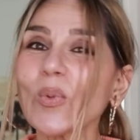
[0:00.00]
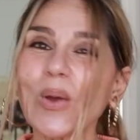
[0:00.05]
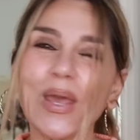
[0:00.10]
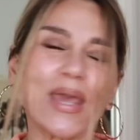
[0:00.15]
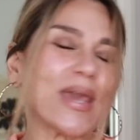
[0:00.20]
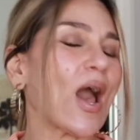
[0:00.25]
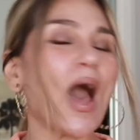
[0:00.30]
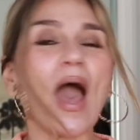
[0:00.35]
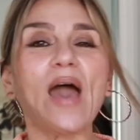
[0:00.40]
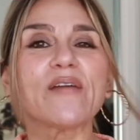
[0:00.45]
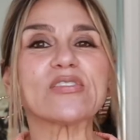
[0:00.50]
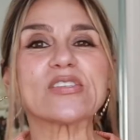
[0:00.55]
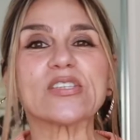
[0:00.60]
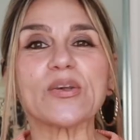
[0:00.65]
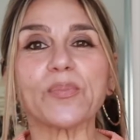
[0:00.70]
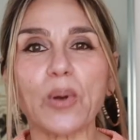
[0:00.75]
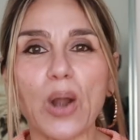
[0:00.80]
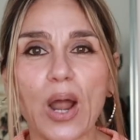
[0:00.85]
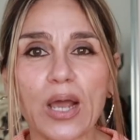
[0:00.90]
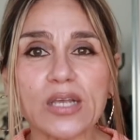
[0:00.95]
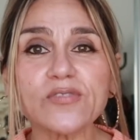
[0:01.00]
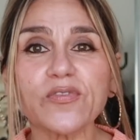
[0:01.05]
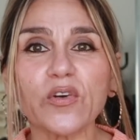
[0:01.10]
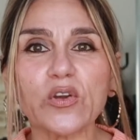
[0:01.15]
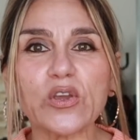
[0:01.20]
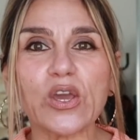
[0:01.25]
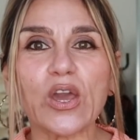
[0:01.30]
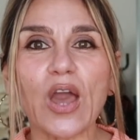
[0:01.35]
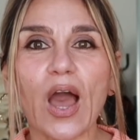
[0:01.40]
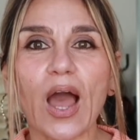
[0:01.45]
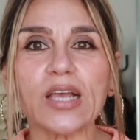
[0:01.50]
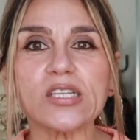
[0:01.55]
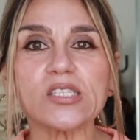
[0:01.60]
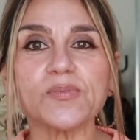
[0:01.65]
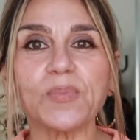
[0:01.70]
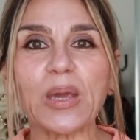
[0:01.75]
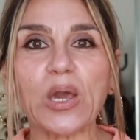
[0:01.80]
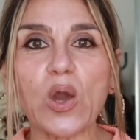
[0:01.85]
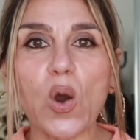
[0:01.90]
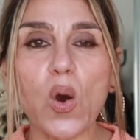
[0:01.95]
week, I have a surprise for you guys
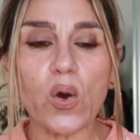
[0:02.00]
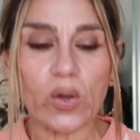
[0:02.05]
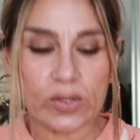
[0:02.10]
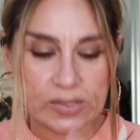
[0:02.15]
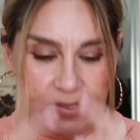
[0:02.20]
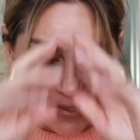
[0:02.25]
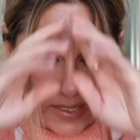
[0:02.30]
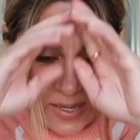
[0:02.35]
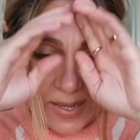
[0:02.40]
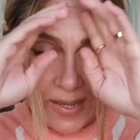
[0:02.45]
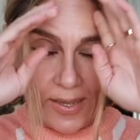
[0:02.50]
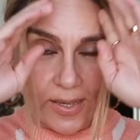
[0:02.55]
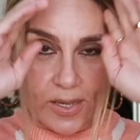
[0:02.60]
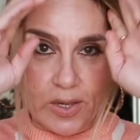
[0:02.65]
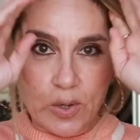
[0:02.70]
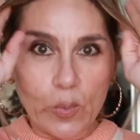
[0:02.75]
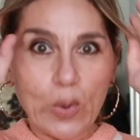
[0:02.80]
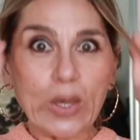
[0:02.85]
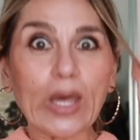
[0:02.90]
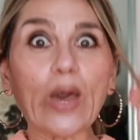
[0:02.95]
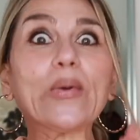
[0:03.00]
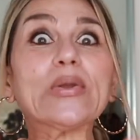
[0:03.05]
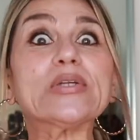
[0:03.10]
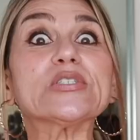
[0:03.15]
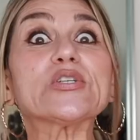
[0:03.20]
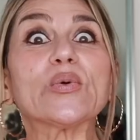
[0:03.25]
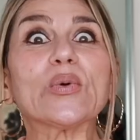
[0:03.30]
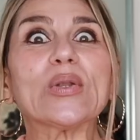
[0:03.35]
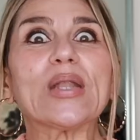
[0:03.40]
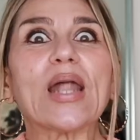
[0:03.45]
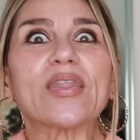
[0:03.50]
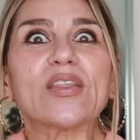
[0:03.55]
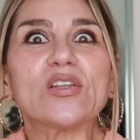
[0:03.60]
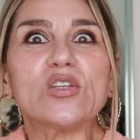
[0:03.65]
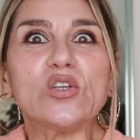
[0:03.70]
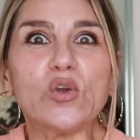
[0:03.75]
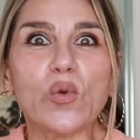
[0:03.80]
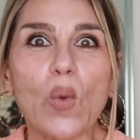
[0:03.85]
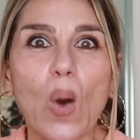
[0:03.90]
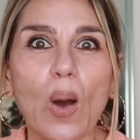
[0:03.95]
because we're going to another
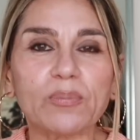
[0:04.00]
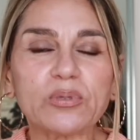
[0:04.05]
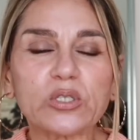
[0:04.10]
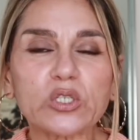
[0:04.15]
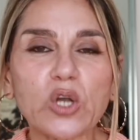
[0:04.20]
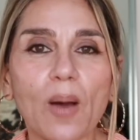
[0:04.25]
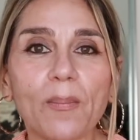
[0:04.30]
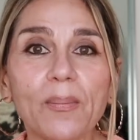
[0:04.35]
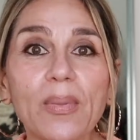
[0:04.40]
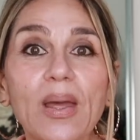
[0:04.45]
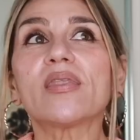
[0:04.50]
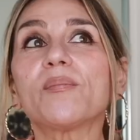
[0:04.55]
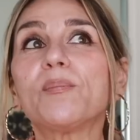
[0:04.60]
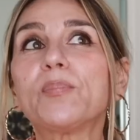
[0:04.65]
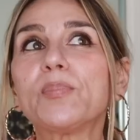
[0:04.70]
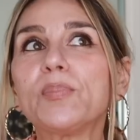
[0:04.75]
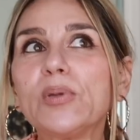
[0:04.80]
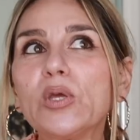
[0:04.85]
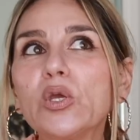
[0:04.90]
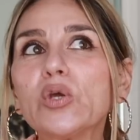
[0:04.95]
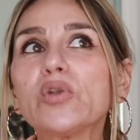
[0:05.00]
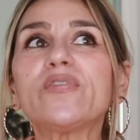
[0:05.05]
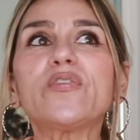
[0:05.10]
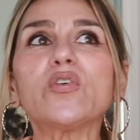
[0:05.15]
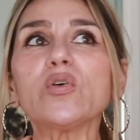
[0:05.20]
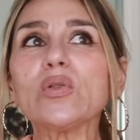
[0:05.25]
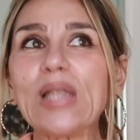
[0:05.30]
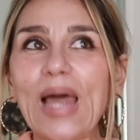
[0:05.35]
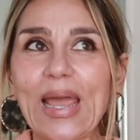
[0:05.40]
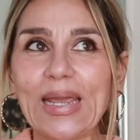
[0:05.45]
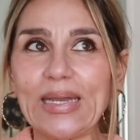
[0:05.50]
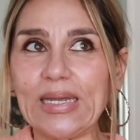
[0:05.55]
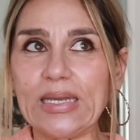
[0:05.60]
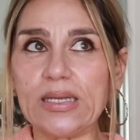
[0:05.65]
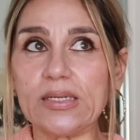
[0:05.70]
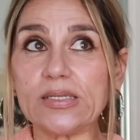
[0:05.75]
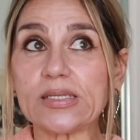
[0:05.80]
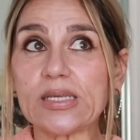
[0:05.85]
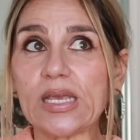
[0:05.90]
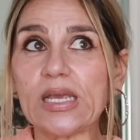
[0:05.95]
new op shop. The beautiful
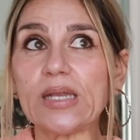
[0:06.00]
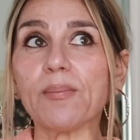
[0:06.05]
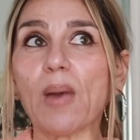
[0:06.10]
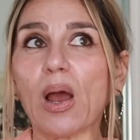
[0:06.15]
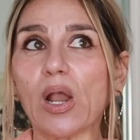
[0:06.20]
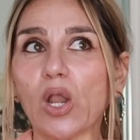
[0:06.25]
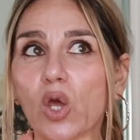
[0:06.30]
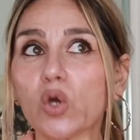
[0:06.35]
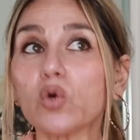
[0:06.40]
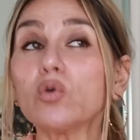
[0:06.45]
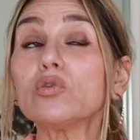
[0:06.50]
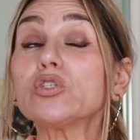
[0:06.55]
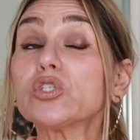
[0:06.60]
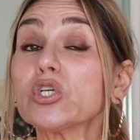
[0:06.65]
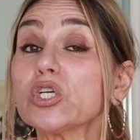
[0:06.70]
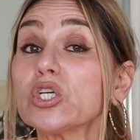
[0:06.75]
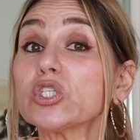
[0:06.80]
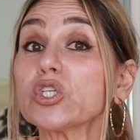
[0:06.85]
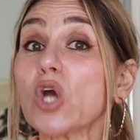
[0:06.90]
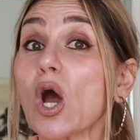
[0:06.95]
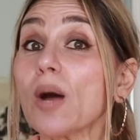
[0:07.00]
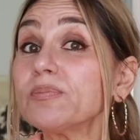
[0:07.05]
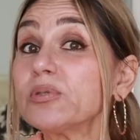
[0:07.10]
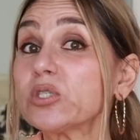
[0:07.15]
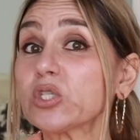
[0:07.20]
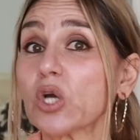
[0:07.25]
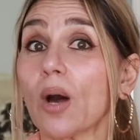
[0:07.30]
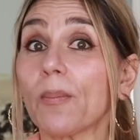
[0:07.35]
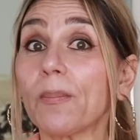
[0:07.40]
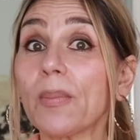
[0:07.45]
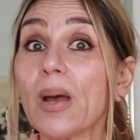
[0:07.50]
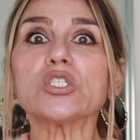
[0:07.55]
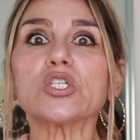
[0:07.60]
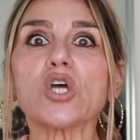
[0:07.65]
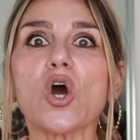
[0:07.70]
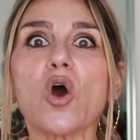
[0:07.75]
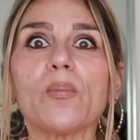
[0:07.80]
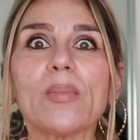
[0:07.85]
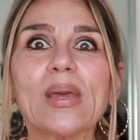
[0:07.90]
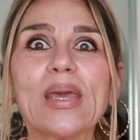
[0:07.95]
ladies in my local church op shop
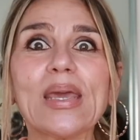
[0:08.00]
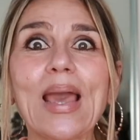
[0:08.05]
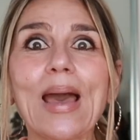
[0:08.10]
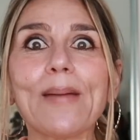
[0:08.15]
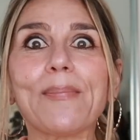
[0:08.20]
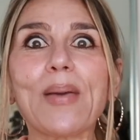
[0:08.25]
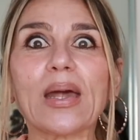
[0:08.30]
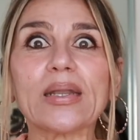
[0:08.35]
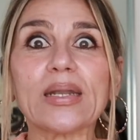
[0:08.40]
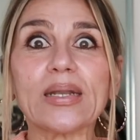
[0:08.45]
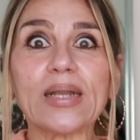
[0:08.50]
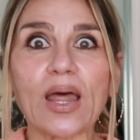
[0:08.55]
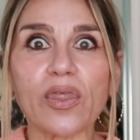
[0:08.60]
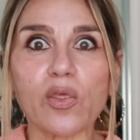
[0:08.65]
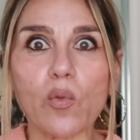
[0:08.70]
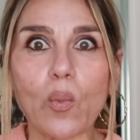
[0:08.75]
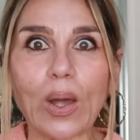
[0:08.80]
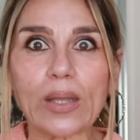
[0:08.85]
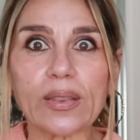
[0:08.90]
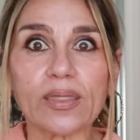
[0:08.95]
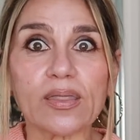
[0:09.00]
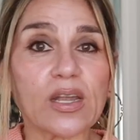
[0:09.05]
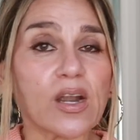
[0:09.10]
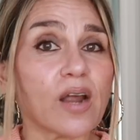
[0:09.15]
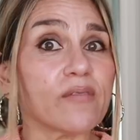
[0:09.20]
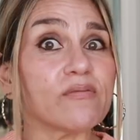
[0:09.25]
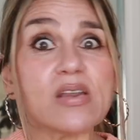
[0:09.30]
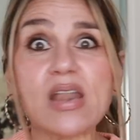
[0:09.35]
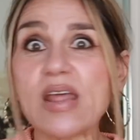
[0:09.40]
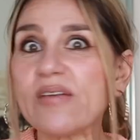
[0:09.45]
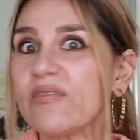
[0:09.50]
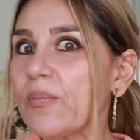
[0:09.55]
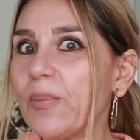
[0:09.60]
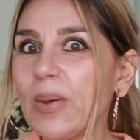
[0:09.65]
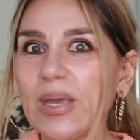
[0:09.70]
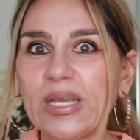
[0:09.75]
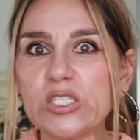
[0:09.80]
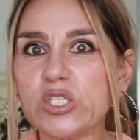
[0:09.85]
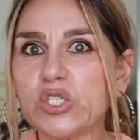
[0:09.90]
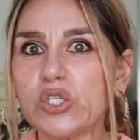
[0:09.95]
told me about another one that I've never
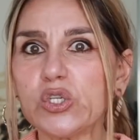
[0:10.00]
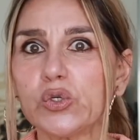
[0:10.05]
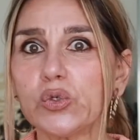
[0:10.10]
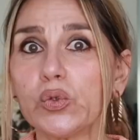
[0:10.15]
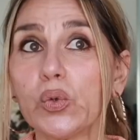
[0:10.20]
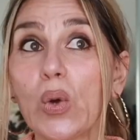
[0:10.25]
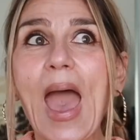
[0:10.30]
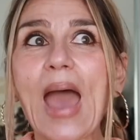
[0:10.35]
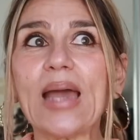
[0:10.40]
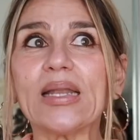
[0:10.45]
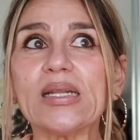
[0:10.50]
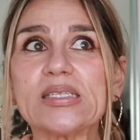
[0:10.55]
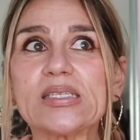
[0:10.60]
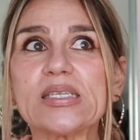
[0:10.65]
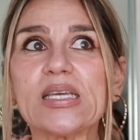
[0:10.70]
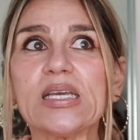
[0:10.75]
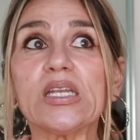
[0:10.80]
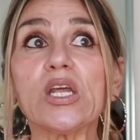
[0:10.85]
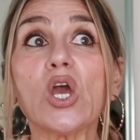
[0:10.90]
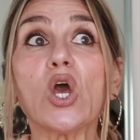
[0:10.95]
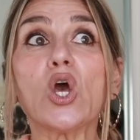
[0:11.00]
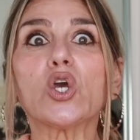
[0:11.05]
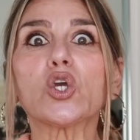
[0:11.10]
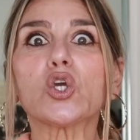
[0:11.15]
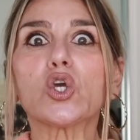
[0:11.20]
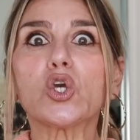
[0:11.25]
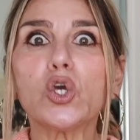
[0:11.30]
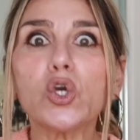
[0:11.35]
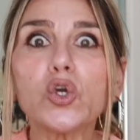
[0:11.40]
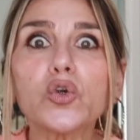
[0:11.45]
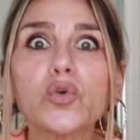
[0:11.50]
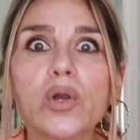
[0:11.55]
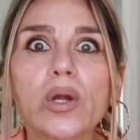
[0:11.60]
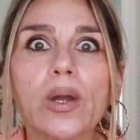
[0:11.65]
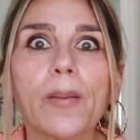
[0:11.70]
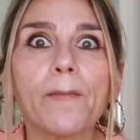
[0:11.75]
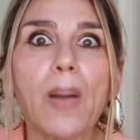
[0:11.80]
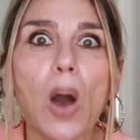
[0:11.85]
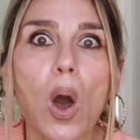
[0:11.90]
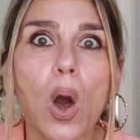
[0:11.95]
been to, and it's in
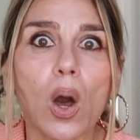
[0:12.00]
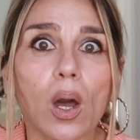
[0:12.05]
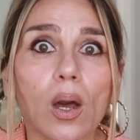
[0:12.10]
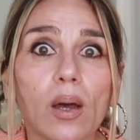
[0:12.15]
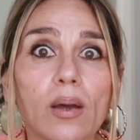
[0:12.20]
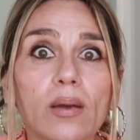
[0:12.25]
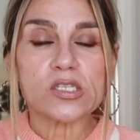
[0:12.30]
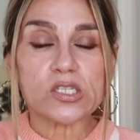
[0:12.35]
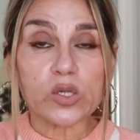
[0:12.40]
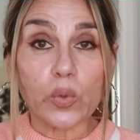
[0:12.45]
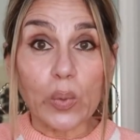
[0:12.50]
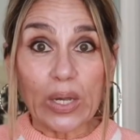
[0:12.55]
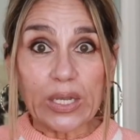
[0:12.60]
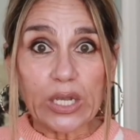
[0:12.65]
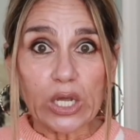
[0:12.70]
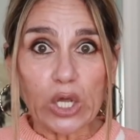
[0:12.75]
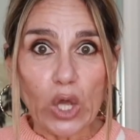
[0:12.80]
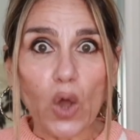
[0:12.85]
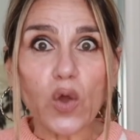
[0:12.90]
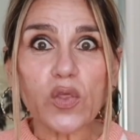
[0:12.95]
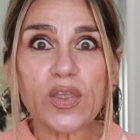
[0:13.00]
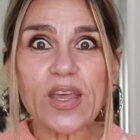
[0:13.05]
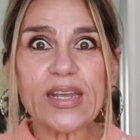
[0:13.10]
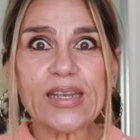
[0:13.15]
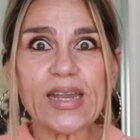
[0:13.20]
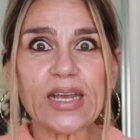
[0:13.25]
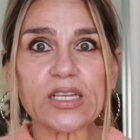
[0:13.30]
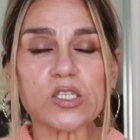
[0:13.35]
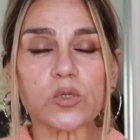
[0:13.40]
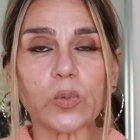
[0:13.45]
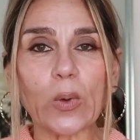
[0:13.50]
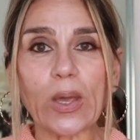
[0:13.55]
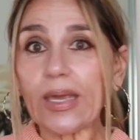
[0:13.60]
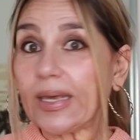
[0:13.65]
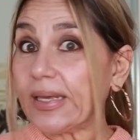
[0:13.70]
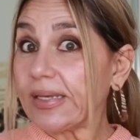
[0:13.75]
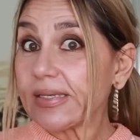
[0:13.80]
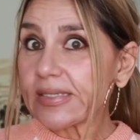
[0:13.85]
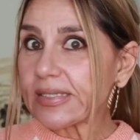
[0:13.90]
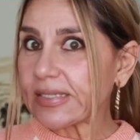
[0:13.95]
Kurungbong. So we're gonna go there next
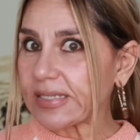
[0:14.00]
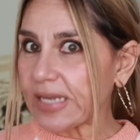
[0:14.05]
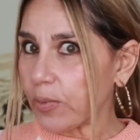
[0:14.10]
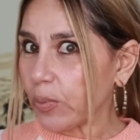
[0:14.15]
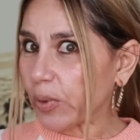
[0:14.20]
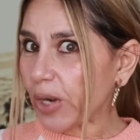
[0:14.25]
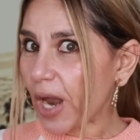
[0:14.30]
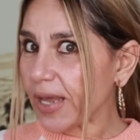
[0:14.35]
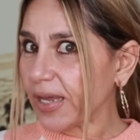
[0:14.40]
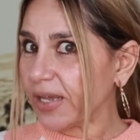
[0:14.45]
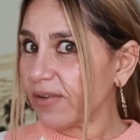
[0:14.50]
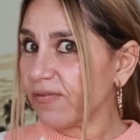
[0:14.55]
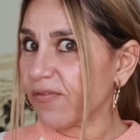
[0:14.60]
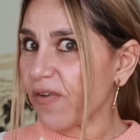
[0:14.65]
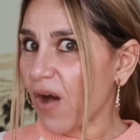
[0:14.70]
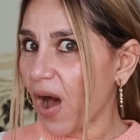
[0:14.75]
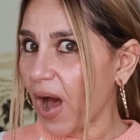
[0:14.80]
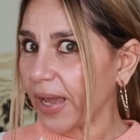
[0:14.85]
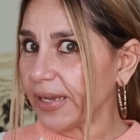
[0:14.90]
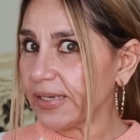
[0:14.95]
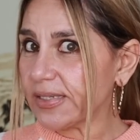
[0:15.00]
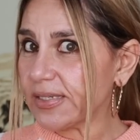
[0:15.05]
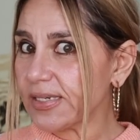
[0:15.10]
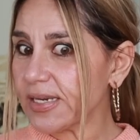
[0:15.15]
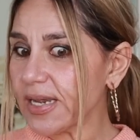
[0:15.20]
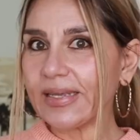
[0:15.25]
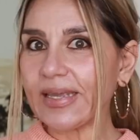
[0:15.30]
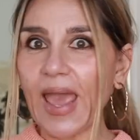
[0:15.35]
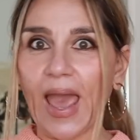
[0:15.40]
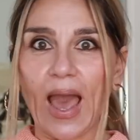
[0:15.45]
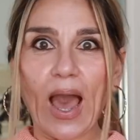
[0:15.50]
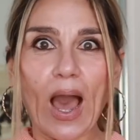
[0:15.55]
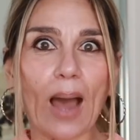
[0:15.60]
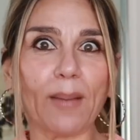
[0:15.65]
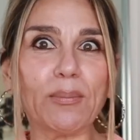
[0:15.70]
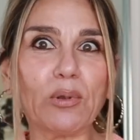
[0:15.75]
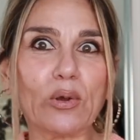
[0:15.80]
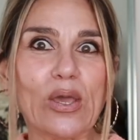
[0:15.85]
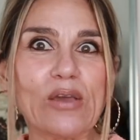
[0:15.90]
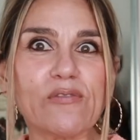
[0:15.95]
week, see what I can find. Yeah,
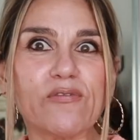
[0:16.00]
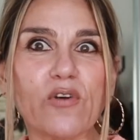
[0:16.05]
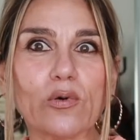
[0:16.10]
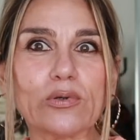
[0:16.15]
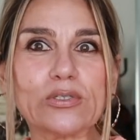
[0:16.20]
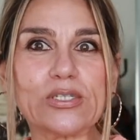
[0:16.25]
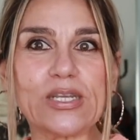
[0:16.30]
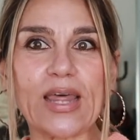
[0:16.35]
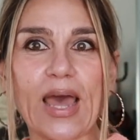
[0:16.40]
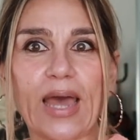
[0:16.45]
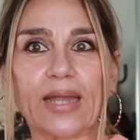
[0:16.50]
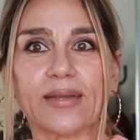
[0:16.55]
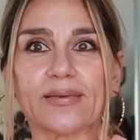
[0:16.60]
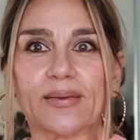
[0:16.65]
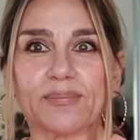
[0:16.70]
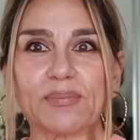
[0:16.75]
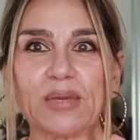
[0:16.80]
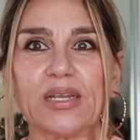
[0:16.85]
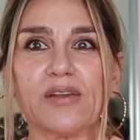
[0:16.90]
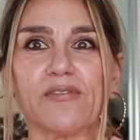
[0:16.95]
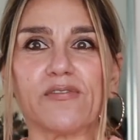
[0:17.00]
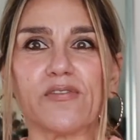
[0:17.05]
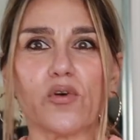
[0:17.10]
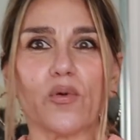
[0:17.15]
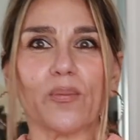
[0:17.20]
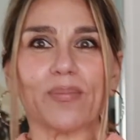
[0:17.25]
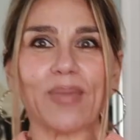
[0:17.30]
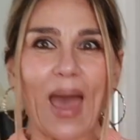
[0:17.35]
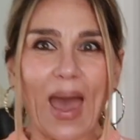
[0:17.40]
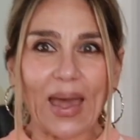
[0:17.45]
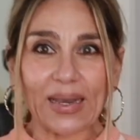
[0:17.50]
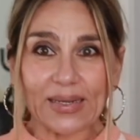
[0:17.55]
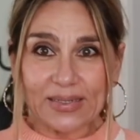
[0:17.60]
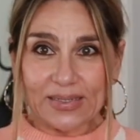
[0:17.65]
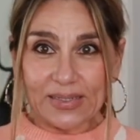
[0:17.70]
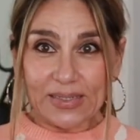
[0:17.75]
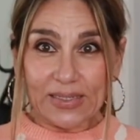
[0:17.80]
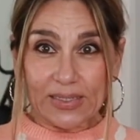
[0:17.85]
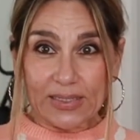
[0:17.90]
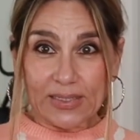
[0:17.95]
I'm looking forward to that. I'm gonna film that
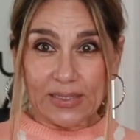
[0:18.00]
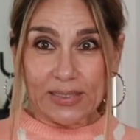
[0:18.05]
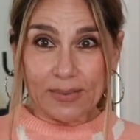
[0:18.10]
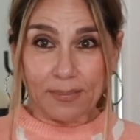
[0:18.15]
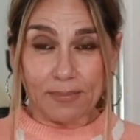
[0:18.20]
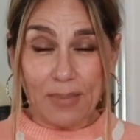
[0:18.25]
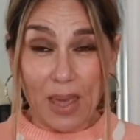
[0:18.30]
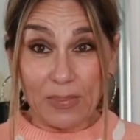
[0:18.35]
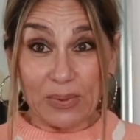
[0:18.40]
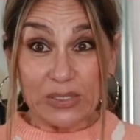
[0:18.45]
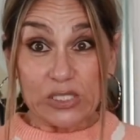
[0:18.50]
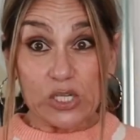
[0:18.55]
maybe